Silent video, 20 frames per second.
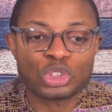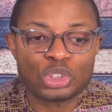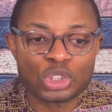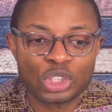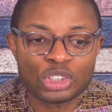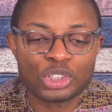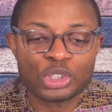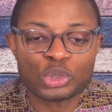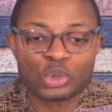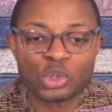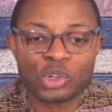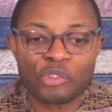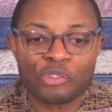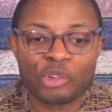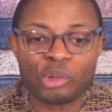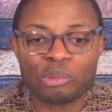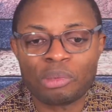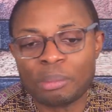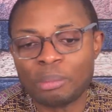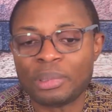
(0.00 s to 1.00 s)
just the two of
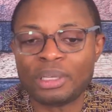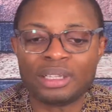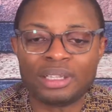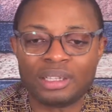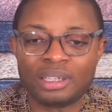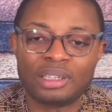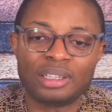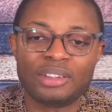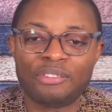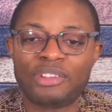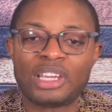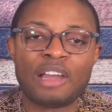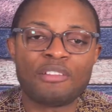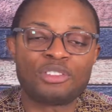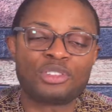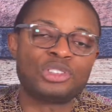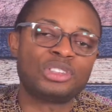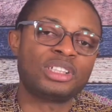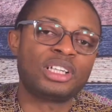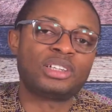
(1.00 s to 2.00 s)
you, maybe if you
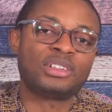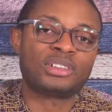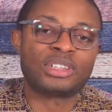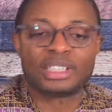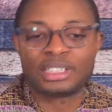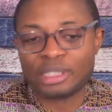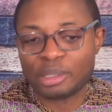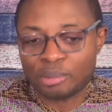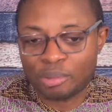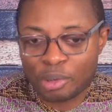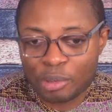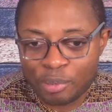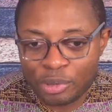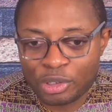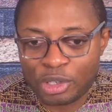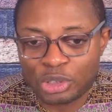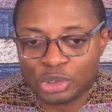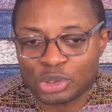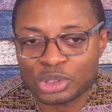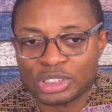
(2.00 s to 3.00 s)
have children already, put
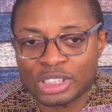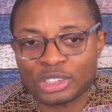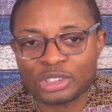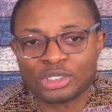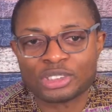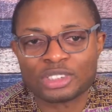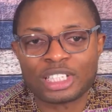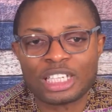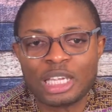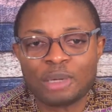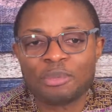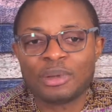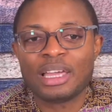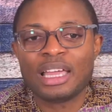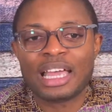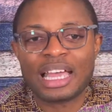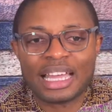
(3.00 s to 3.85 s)
your children to sleep,